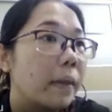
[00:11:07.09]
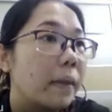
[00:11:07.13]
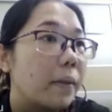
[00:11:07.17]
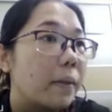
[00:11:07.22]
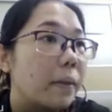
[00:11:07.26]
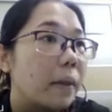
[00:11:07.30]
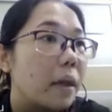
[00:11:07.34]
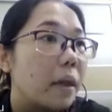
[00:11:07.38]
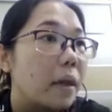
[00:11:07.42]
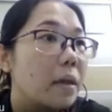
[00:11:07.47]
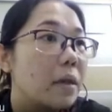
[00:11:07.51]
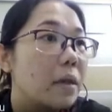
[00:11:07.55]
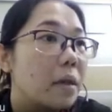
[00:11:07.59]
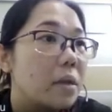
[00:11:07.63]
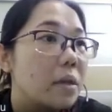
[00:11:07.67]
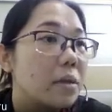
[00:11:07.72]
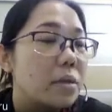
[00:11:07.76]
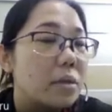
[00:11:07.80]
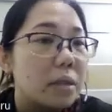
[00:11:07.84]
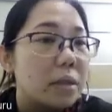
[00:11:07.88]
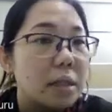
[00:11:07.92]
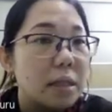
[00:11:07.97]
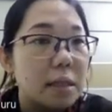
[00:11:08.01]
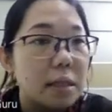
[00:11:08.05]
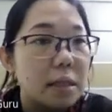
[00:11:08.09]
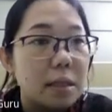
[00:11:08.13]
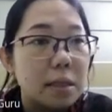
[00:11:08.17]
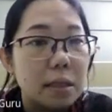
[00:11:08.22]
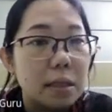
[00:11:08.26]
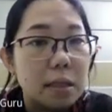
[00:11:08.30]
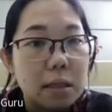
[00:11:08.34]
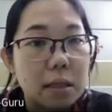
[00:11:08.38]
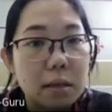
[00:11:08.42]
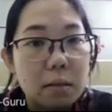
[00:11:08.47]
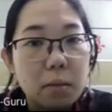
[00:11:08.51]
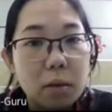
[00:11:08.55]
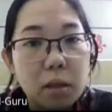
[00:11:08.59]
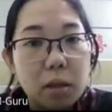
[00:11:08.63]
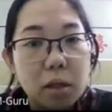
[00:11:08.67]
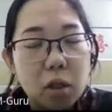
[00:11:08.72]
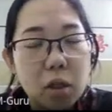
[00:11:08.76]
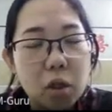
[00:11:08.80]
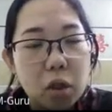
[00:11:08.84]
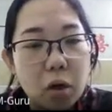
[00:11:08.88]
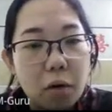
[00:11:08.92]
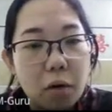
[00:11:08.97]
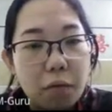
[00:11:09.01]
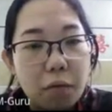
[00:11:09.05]
Okay, so this is a
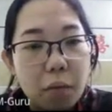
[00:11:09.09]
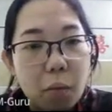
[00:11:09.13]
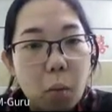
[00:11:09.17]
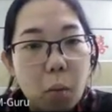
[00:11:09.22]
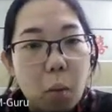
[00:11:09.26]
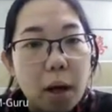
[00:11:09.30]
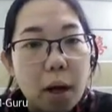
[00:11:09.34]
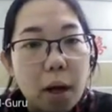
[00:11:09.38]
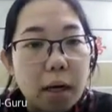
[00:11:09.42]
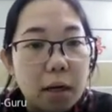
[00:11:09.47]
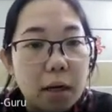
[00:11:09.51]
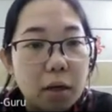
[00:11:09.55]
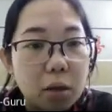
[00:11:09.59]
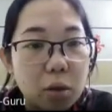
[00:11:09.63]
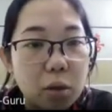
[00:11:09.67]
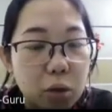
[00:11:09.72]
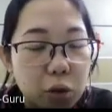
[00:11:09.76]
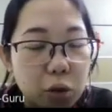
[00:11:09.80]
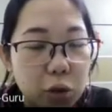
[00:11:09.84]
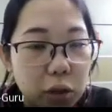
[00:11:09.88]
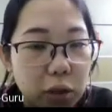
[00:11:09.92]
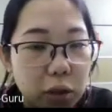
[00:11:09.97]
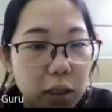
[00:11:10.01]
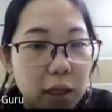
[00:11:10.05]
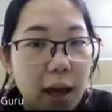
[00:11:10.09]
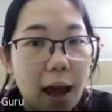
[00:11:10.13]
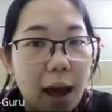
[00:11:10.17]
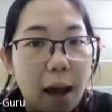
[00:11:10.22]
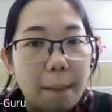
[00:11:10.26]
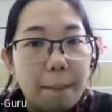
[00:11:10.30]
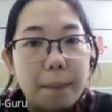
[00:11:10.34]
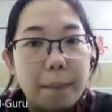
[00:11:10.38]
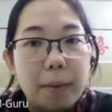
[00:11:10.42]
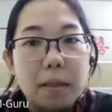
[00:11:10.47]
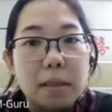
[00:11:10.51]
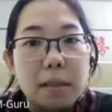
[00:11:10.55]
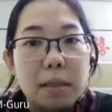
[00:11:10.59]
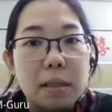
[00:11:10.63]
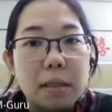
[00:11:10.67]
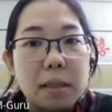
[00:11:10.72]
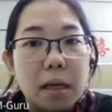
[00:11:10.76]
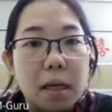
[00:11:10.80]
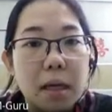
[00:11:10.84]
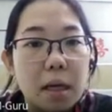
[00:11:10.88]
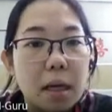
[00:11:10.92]
simulation of what usually happens.